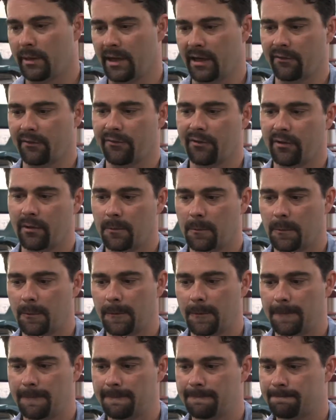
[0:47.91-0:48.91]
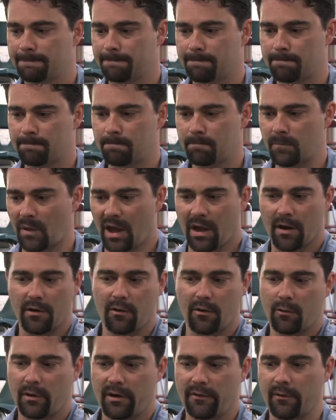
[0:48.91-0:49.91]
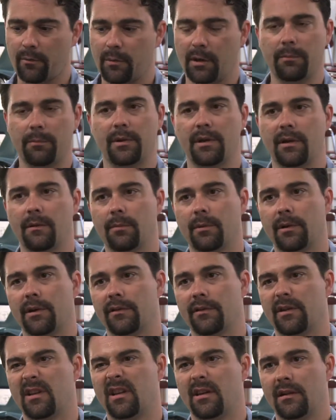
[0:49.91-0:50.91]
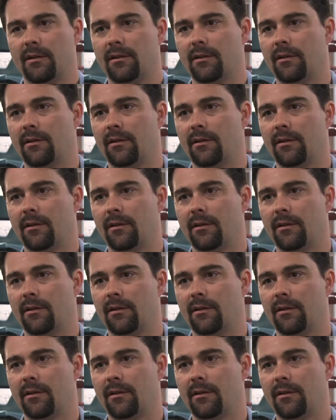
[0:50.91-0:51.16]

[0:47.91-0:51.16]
back from, or I don't know, whatever it might be. But as a kid, you